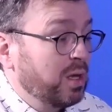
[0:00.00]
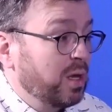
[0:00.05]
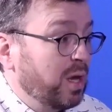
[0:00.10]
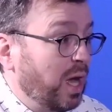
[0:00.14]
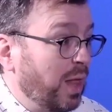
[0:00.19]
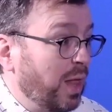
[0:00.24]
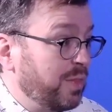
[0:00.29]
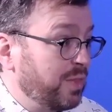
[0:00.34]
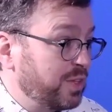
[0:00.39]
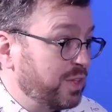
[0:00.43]

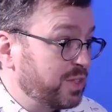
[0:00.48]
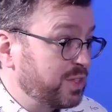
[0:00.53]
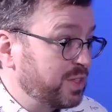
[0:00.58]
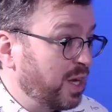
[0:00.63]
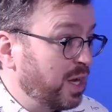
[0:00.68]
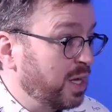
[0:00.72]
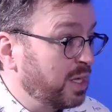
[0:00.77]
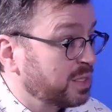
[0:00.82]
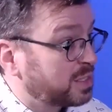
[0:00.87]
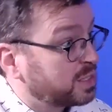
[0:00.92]
And the
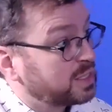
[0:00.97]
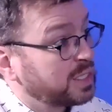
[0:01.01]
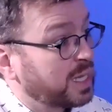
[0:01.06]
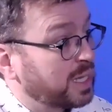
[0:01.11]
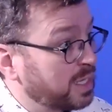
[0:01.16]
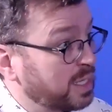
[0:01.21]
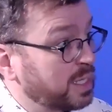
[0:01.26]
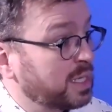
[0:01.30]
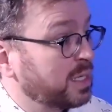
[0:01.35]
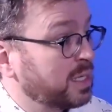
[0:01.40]
science,
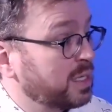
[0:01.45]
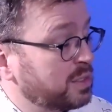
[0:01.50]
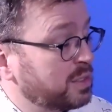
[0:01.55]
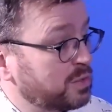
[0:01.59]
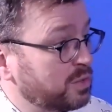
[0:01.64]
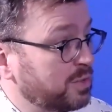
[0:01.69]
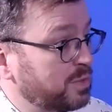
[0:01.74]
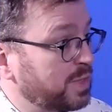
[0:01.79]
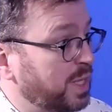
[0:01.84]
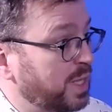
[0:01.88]
sadly, can
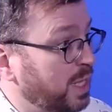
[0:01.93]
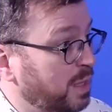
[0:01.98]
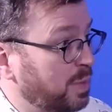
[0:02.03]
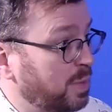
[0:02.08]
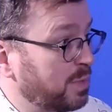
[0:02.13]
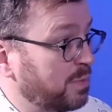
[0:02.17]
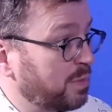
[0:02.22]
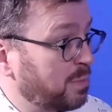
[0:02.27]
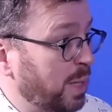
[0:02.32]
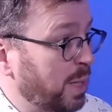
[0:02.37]
sort of take a bit
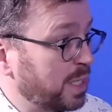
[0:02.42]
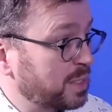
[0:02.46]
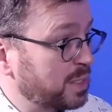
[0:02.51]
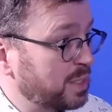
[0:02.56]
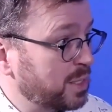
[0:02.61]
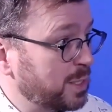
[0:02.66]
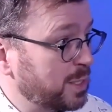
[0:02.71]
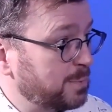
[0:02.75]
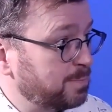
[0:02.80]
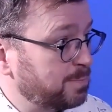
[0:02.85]
of a
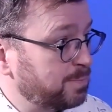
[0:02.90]
backseat.